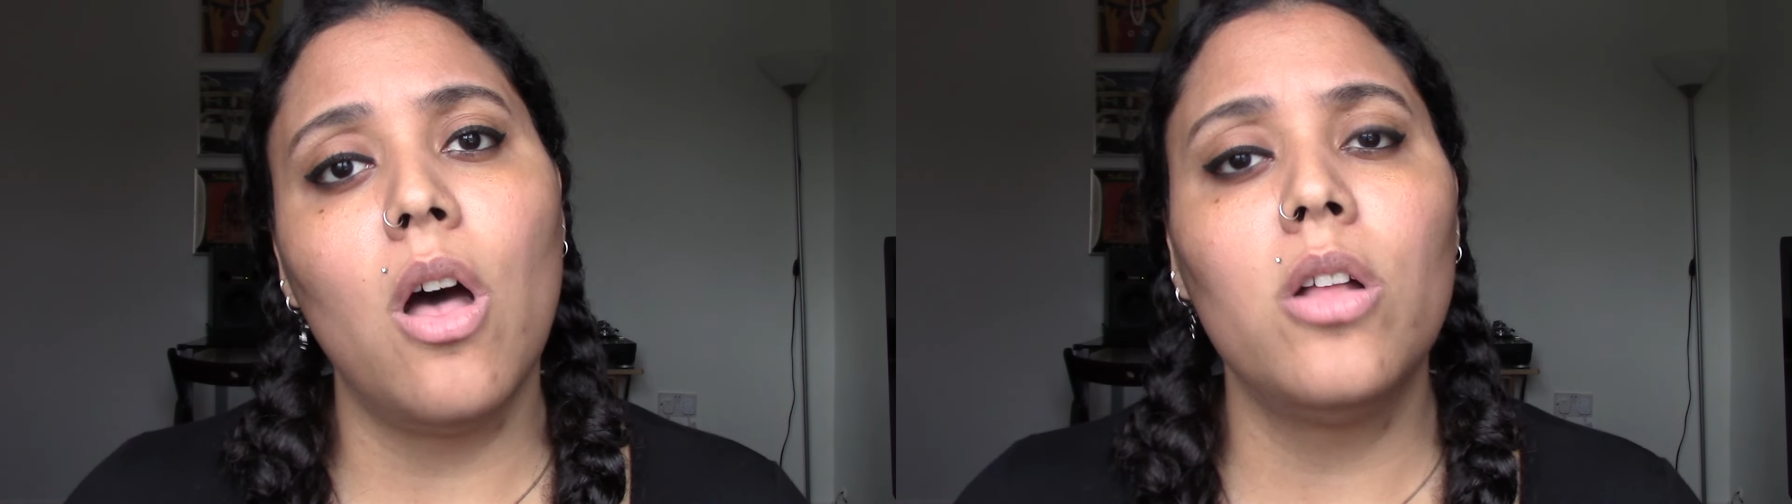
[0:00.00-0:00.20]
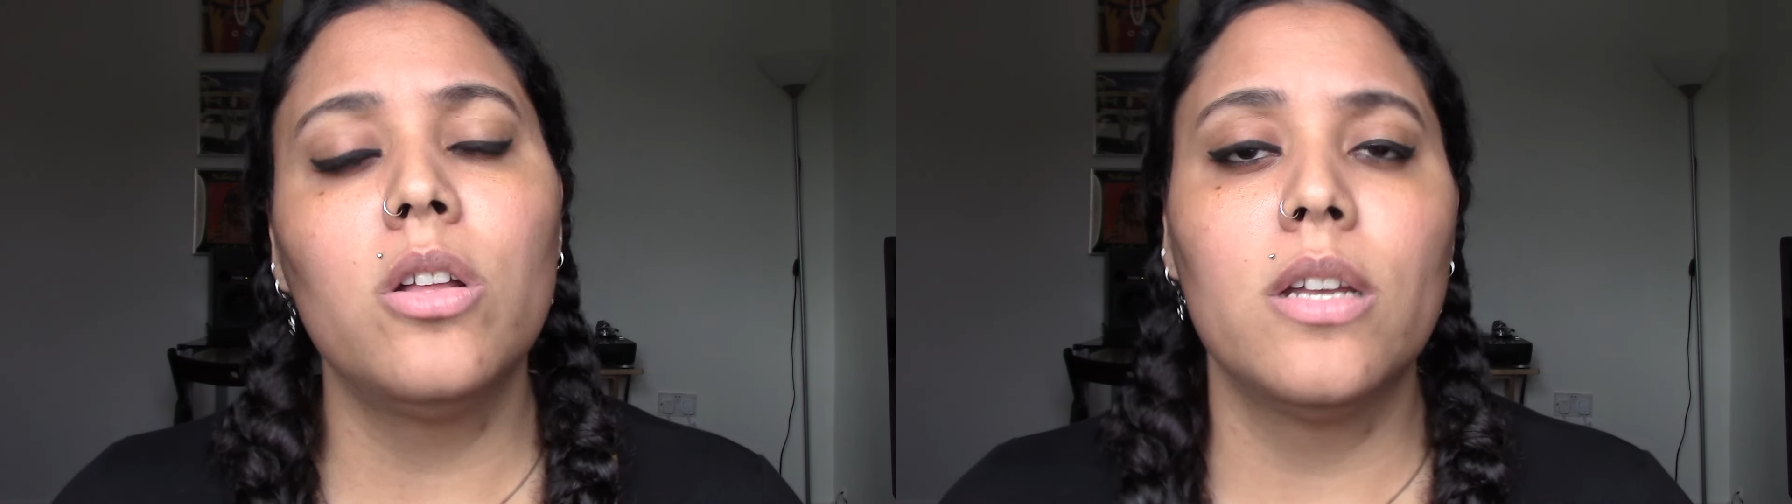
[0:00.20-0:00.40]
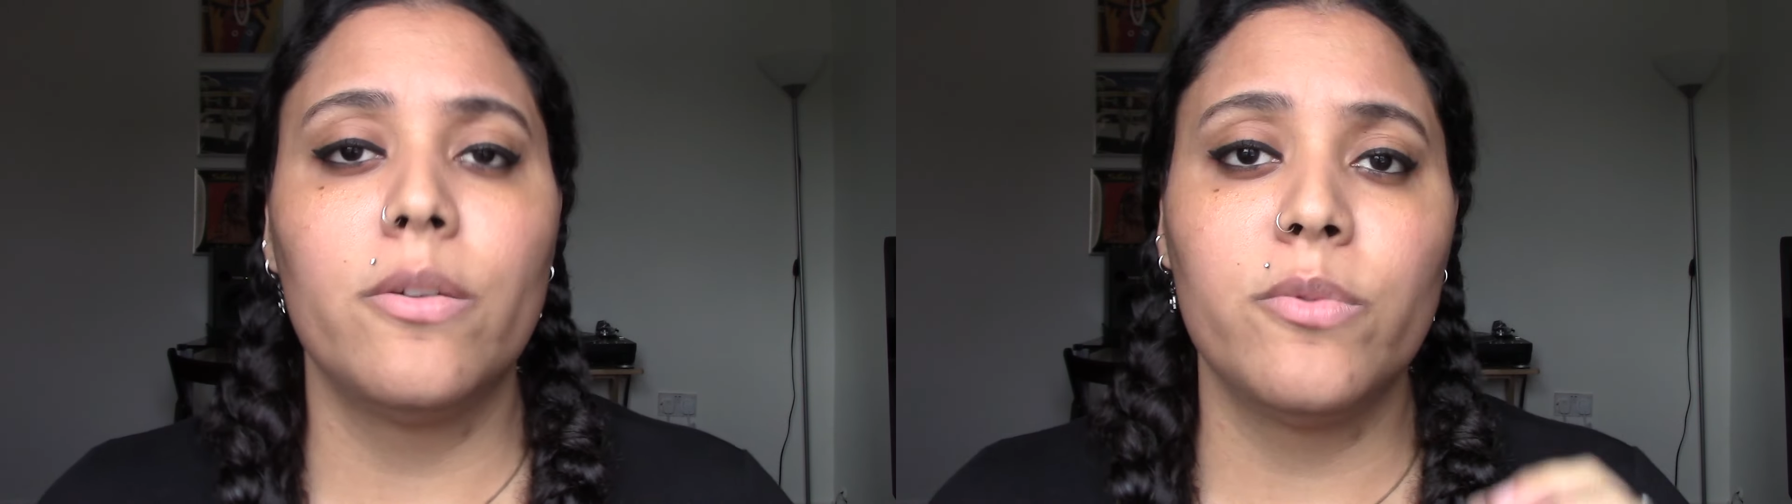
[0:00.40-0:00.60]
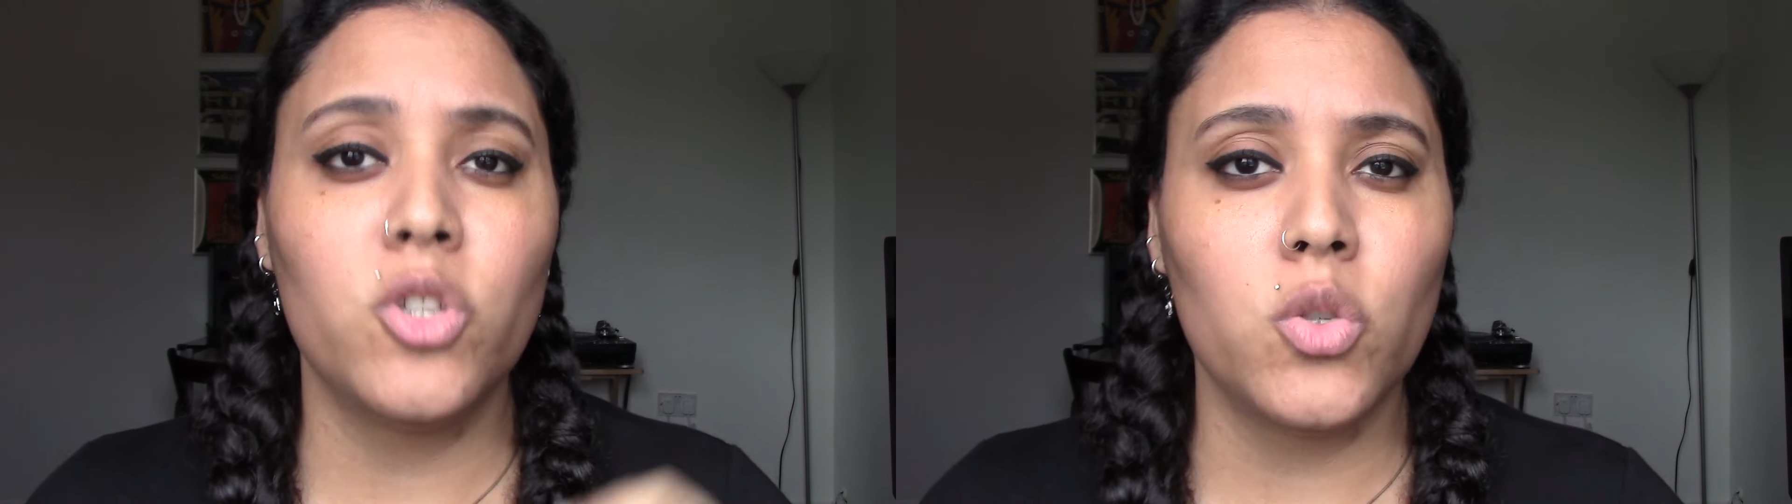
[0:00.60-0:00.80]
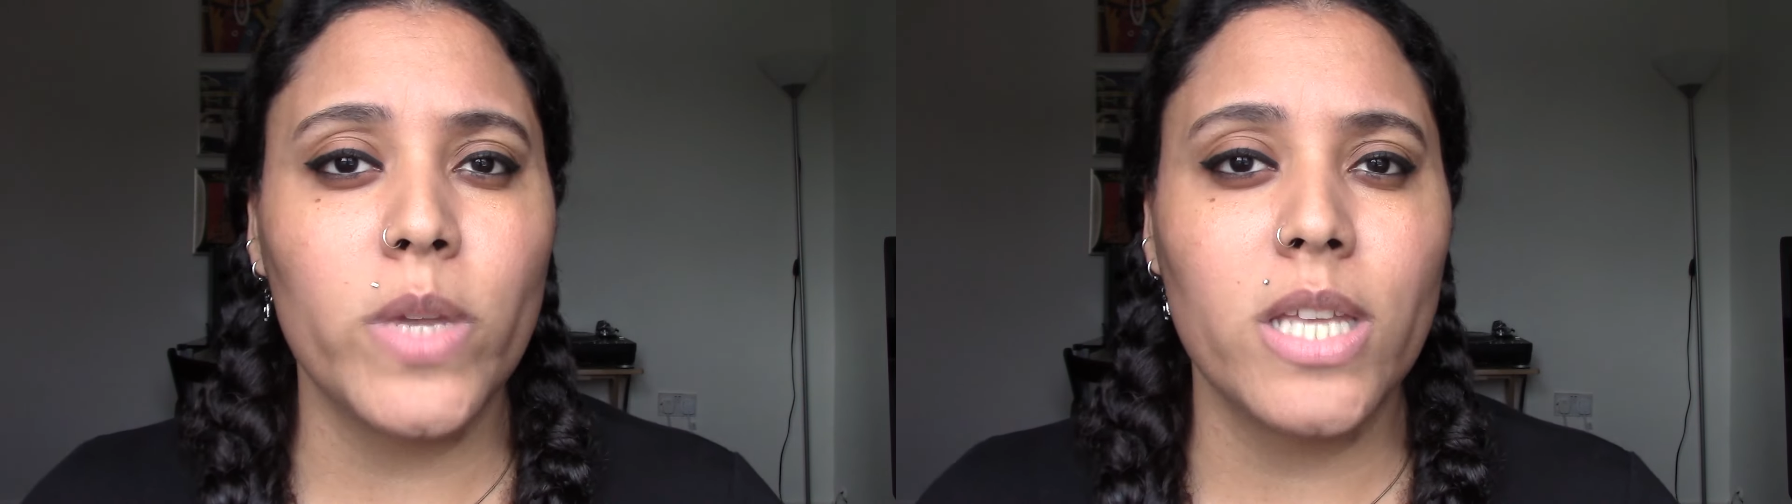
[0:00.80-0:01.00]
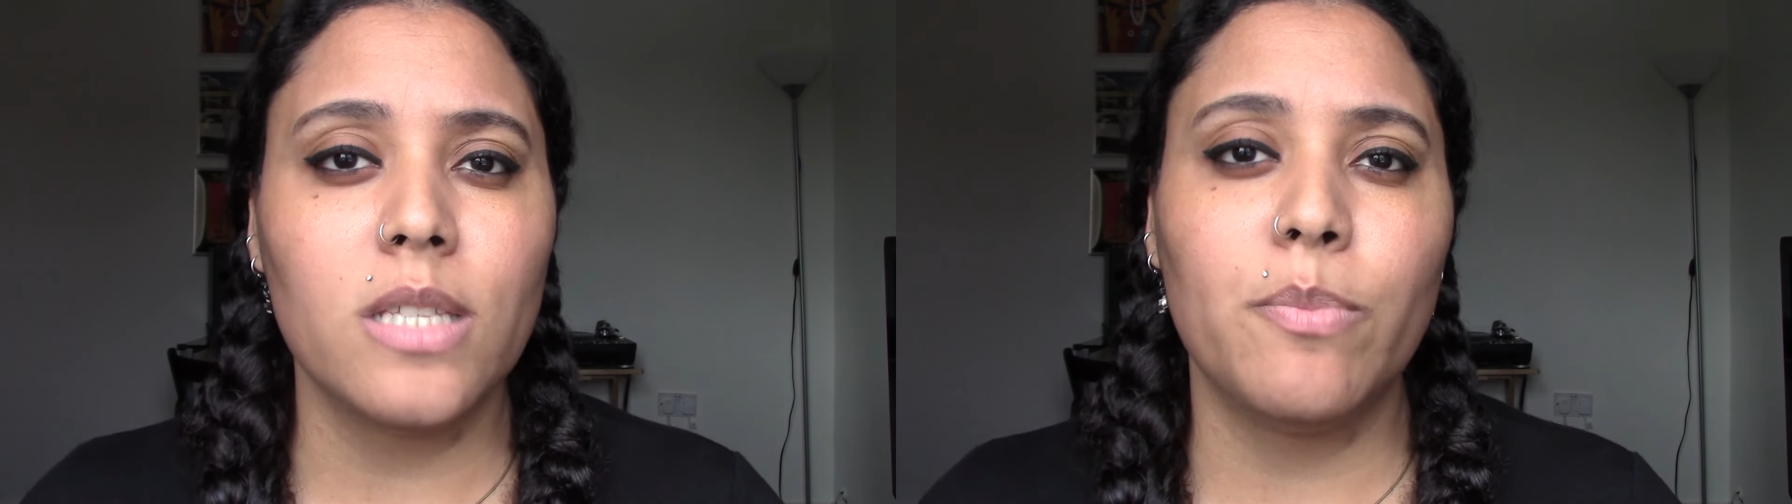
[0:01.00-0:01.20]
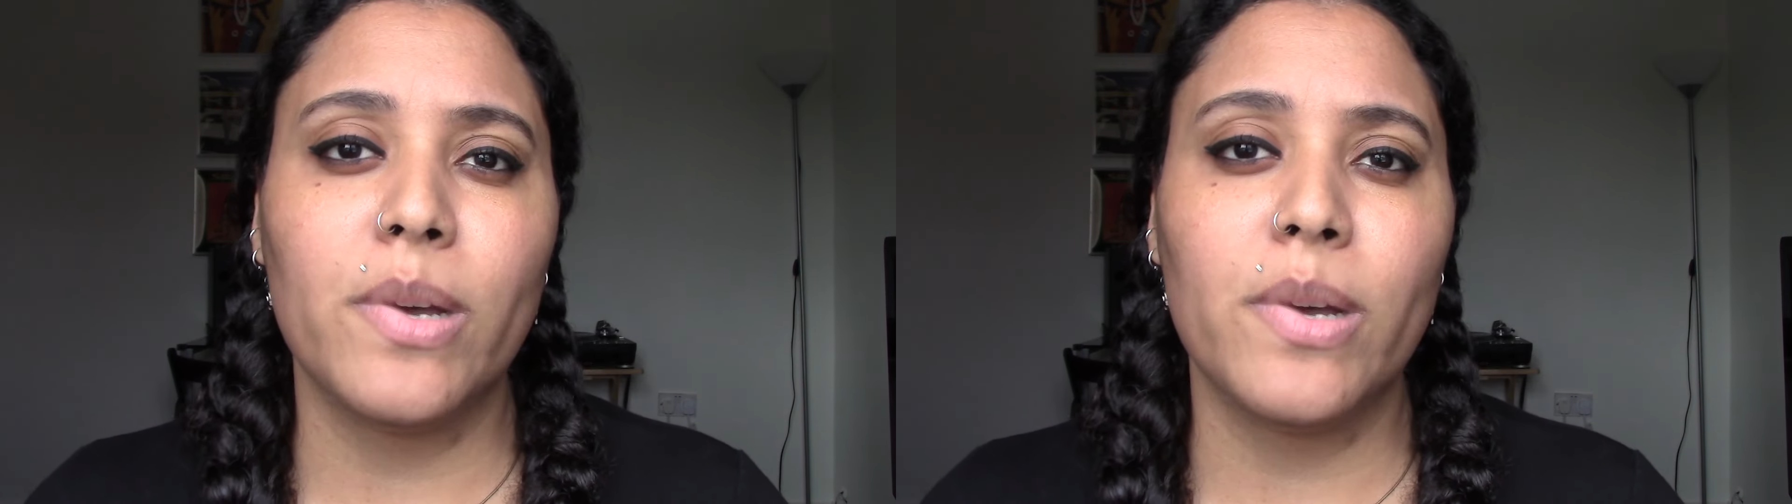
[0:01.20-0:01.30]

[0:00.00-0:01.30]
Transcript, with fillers: oh, it was sweet,